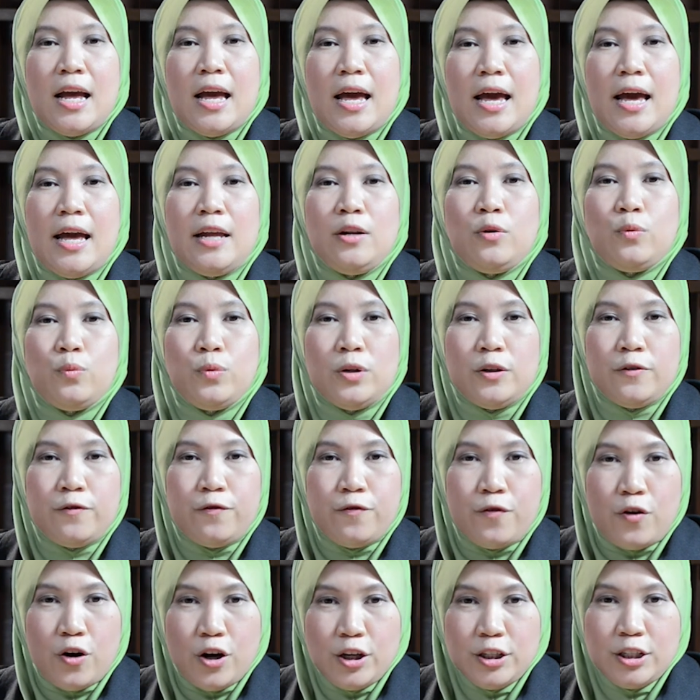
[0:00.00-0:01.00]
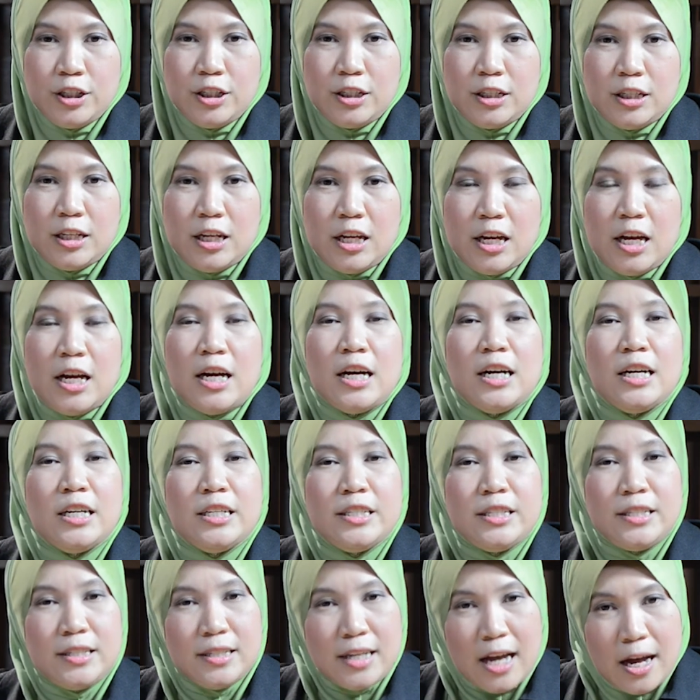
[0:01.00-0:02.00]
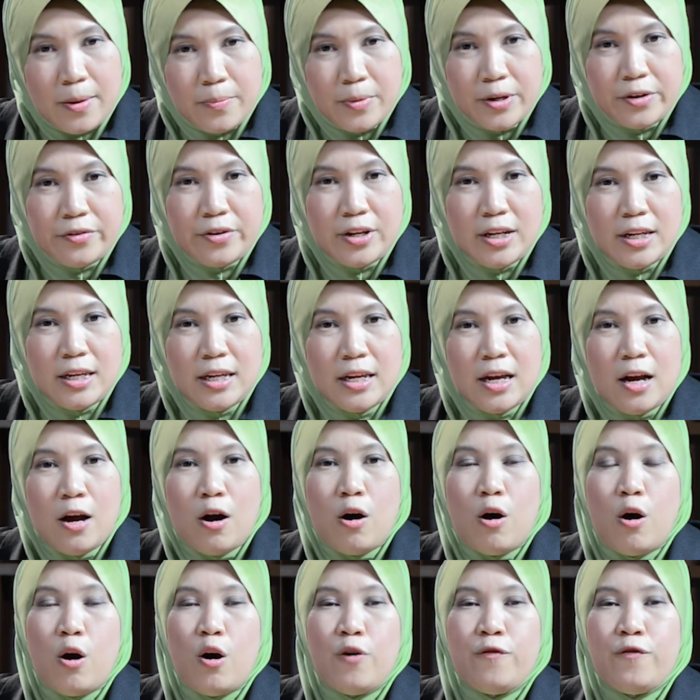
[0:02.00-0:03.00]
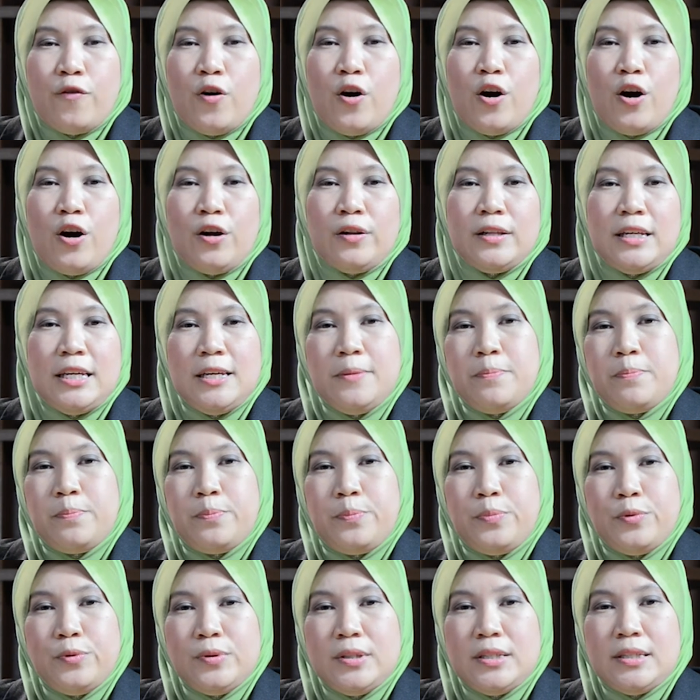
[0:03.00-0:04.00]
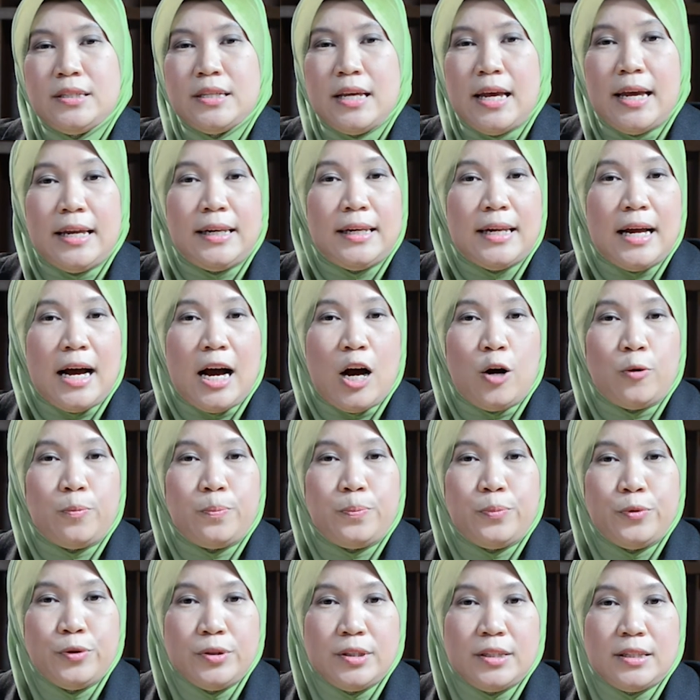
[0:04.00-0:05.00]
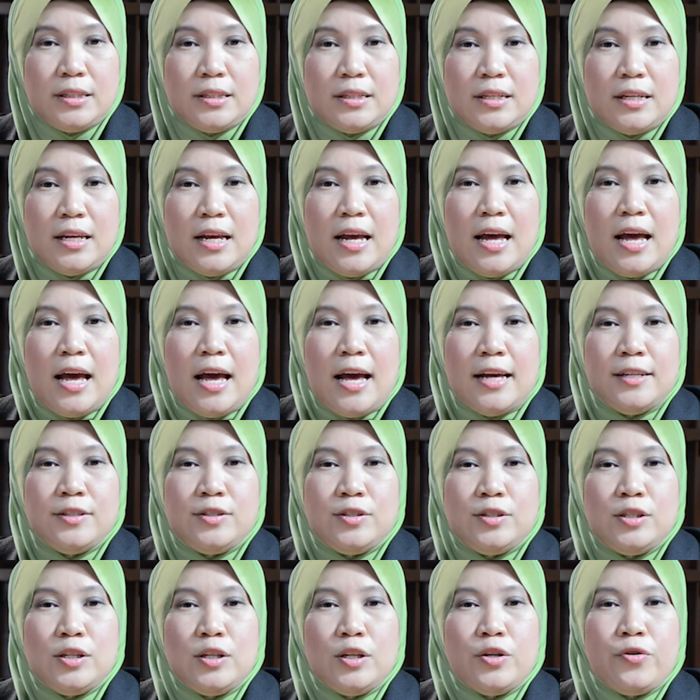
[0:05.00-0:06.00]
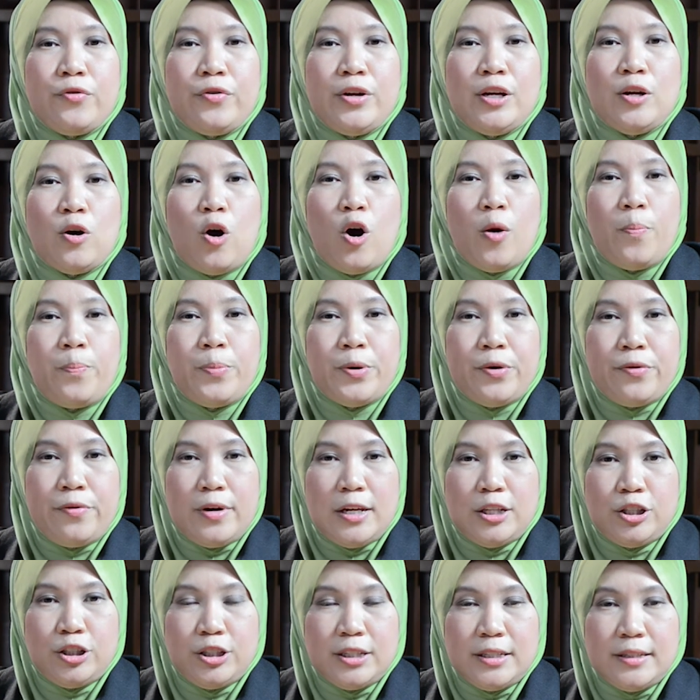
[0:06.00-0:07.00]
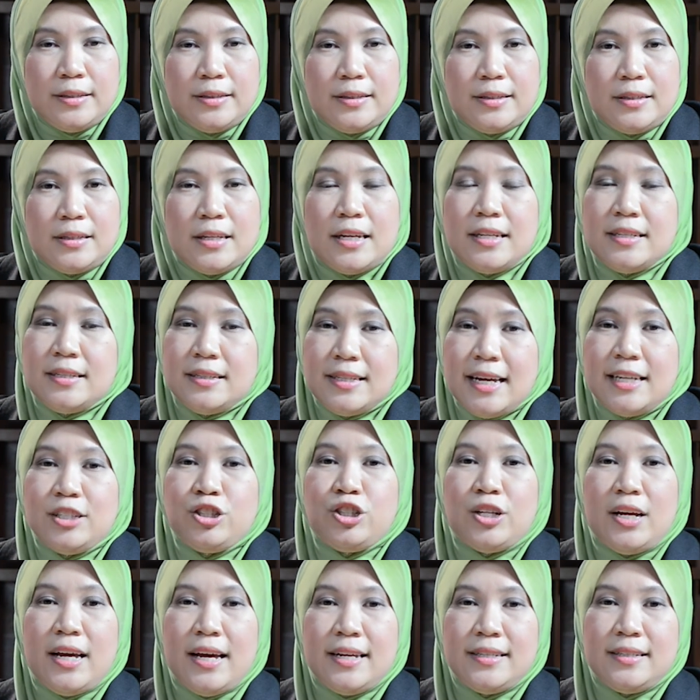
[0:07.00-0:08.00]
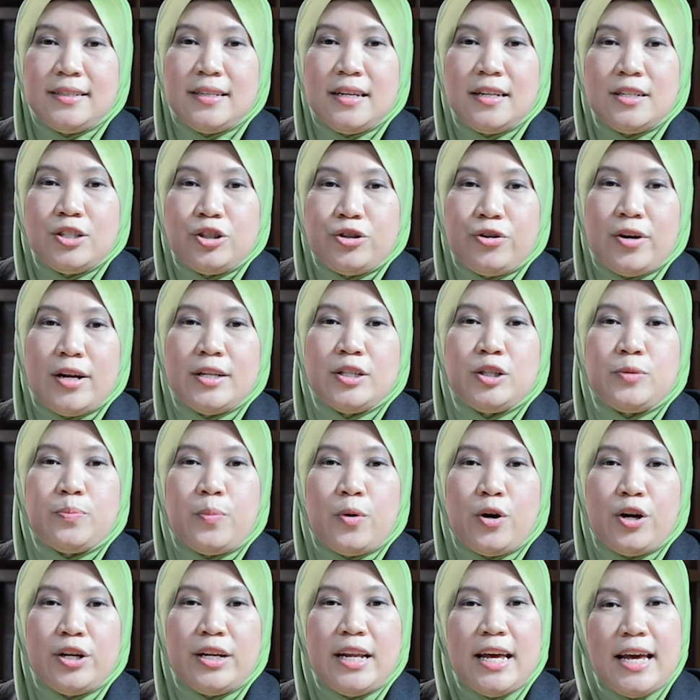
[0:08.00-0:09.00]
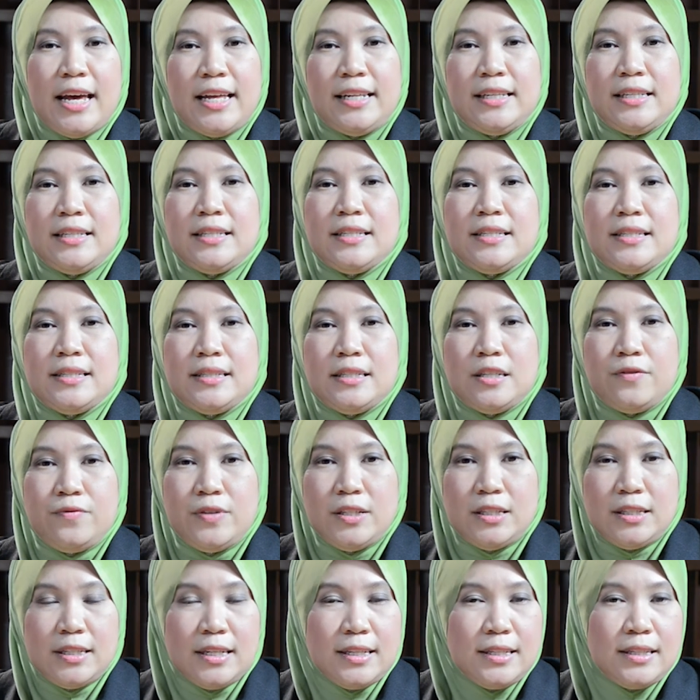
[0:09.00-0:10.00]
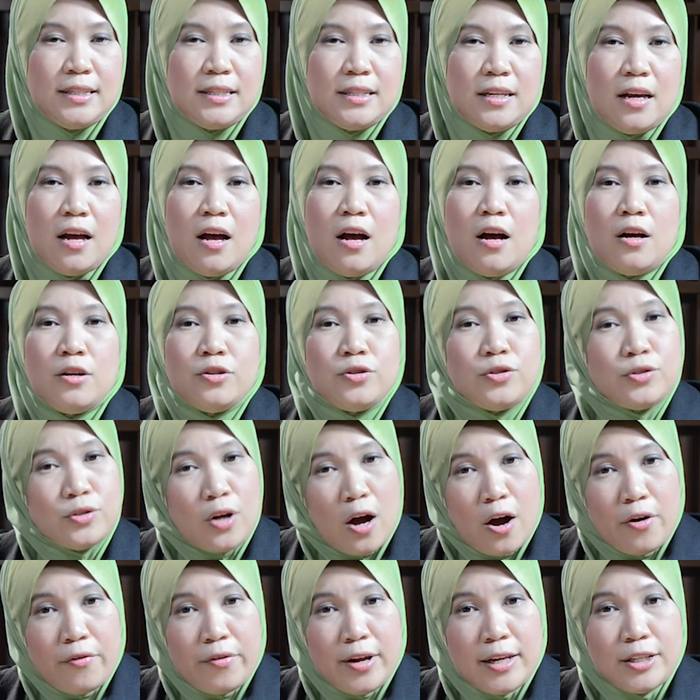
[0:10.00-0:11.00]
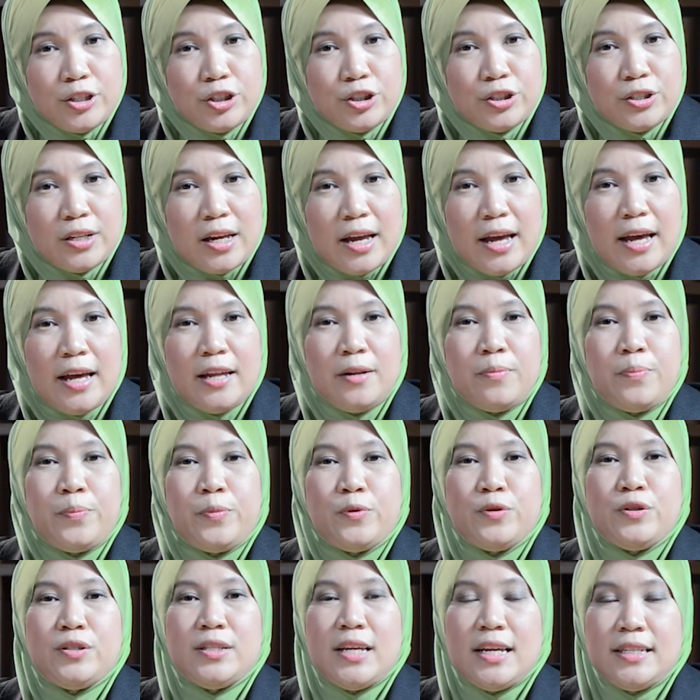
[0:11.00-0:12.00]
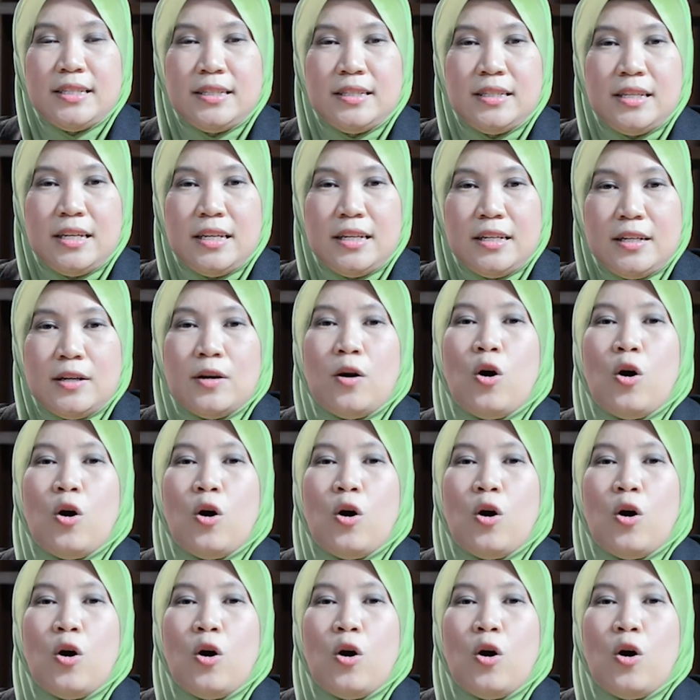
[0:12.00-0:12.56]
and workforce, a summary of all inputs and outputs, ancillary operations such as transport and services, storage and processing